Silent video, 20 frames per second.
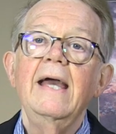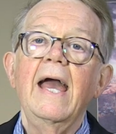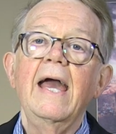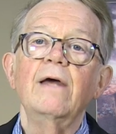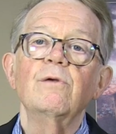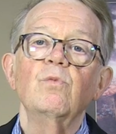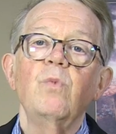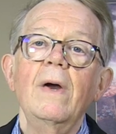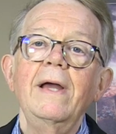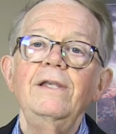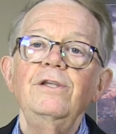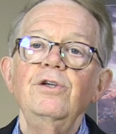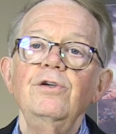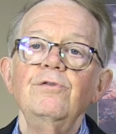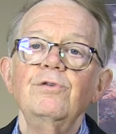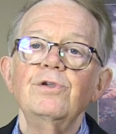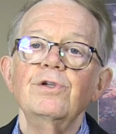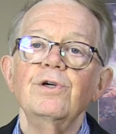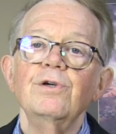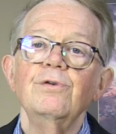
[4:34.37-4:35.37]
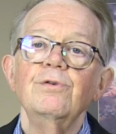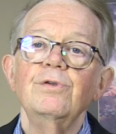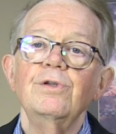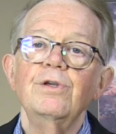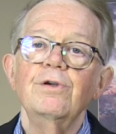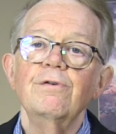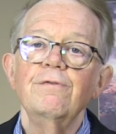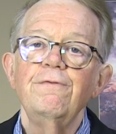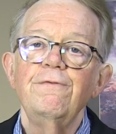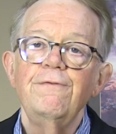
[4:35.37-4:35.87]
And when you do,
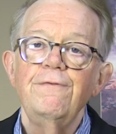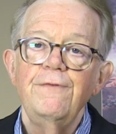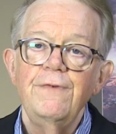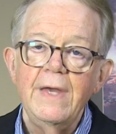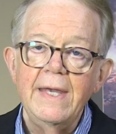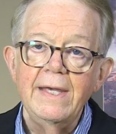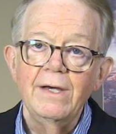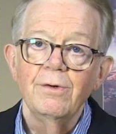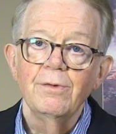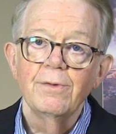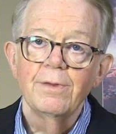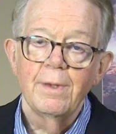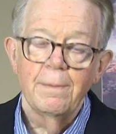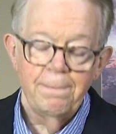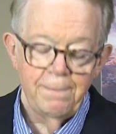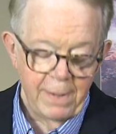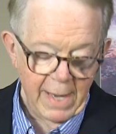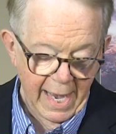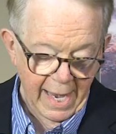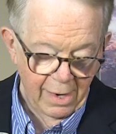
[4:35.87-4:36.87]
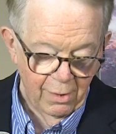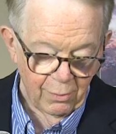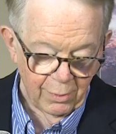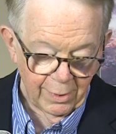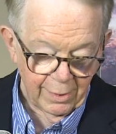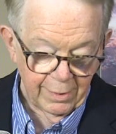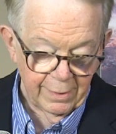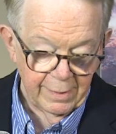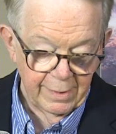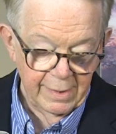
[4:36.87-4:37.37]
you feel the
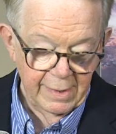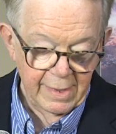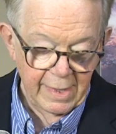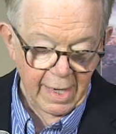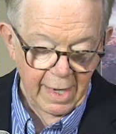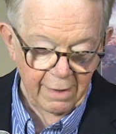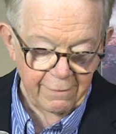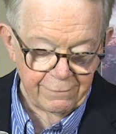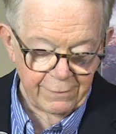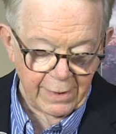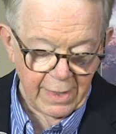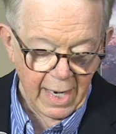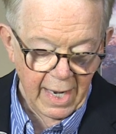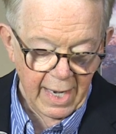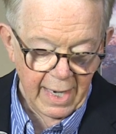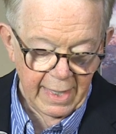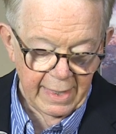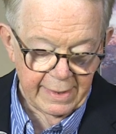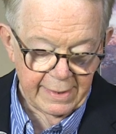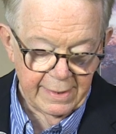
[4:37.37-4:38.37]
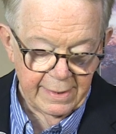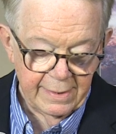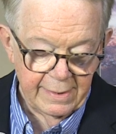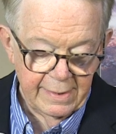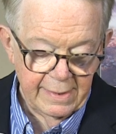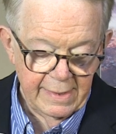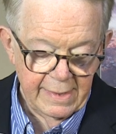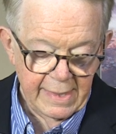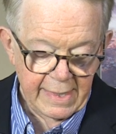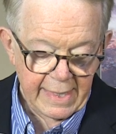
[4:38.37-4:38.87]
power of God
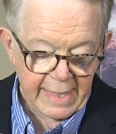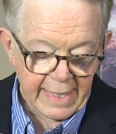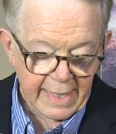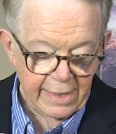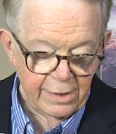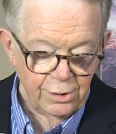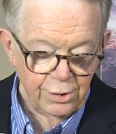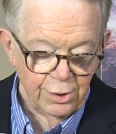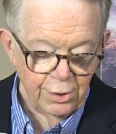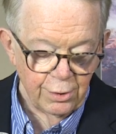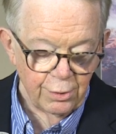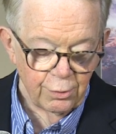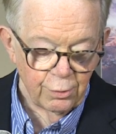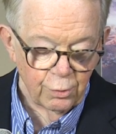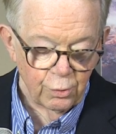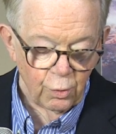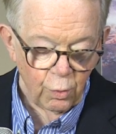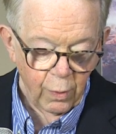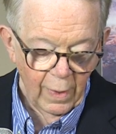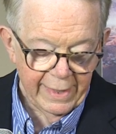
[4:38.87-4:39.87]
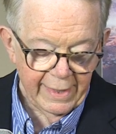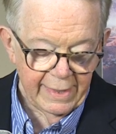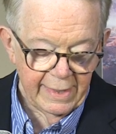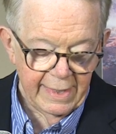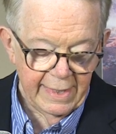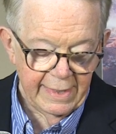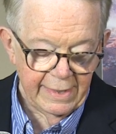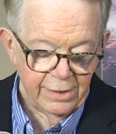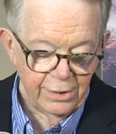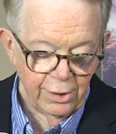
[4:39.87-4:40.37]
in you,
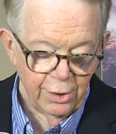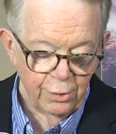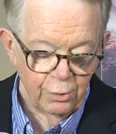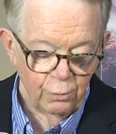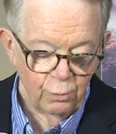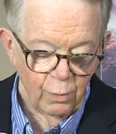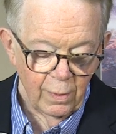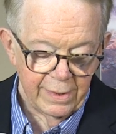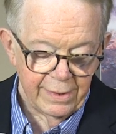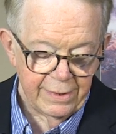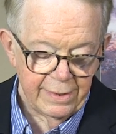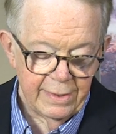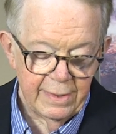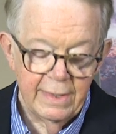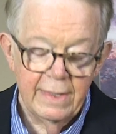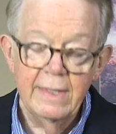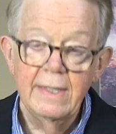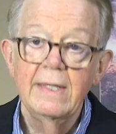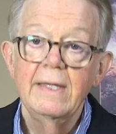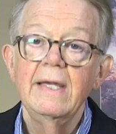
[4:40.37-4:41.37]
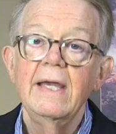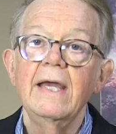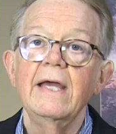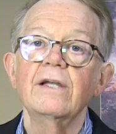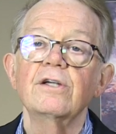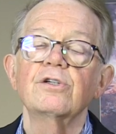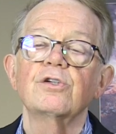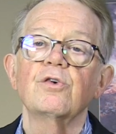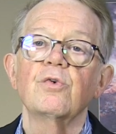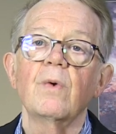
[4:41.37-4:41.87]
quickening you with
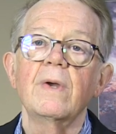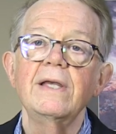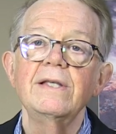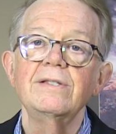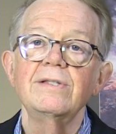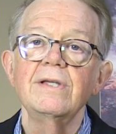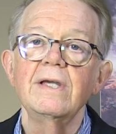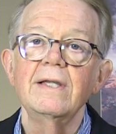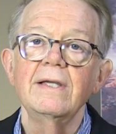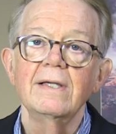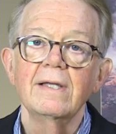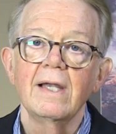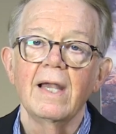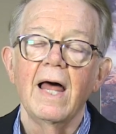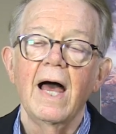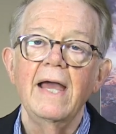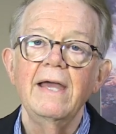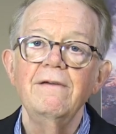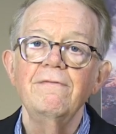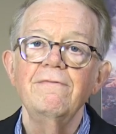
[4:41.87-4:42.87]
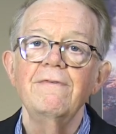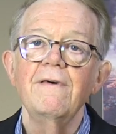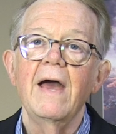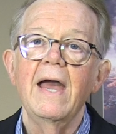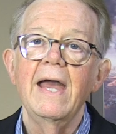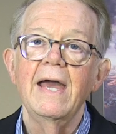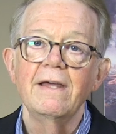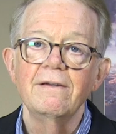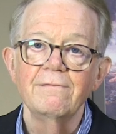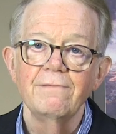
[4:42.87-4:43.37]
increasing life
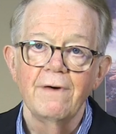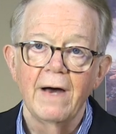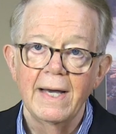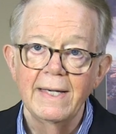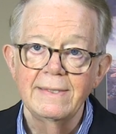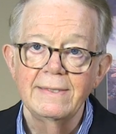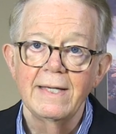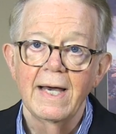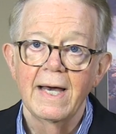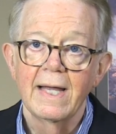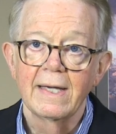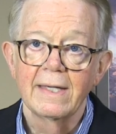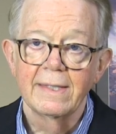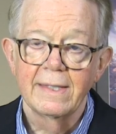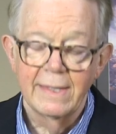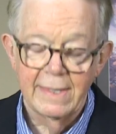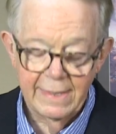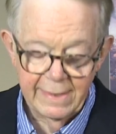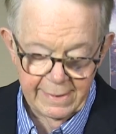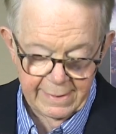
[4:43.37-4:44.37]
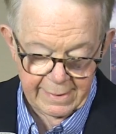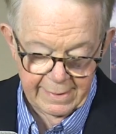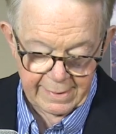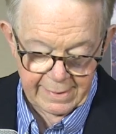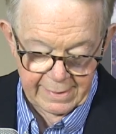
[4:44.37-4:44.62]
and vitality.